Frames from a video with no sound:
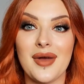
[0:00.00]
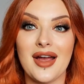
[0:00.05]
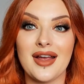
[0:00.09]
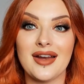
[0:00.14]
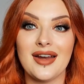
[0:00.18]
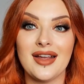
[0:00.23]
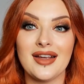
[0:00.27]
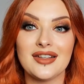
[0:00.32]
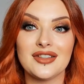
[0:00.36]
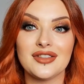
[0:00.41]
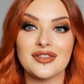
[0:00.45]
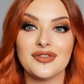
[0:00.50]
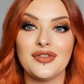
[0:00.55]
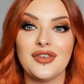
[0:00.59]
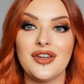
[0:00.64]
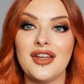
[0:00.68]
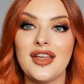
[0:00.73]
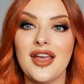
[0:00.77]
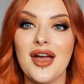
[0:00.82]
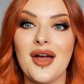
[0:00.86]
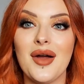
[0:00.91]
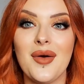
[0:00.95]
my next
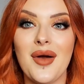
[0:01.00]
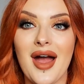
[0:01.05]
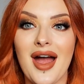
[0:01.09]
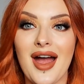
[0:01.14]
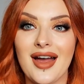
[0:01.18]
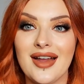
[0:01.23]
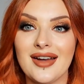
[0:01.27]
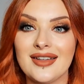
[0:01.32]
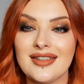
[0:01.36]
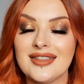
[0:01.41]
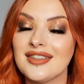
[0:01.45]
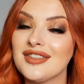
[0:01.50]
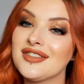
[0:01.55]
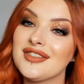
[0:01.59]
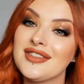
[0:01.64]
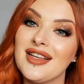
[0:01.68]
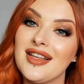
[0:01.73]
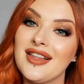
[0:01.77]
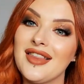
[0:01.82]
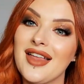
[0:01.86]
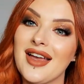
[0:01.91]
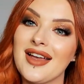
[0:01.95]
video, and
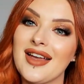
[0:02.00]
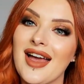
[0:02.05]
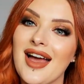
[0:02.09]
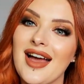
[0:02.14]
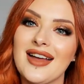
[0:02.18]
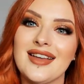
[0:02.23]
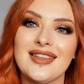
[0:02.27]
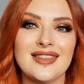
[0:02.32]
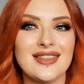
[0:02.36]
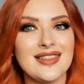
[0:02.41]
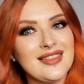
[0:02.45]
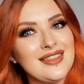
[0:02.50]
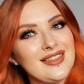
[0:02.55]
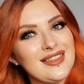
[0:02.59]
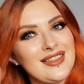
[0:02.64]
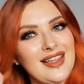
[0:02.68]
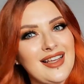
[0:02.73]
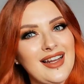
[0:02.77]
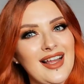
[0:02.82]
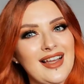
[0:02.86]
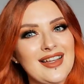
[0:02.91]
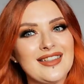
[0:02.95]
until then guys,
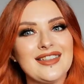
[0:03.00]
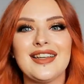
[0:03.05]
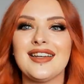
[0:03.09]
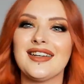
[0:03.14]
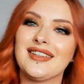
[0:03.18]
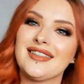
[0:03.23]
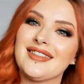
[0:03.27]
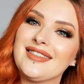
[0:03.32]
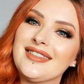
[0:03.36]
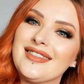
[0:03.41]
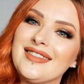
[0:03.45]
see you later.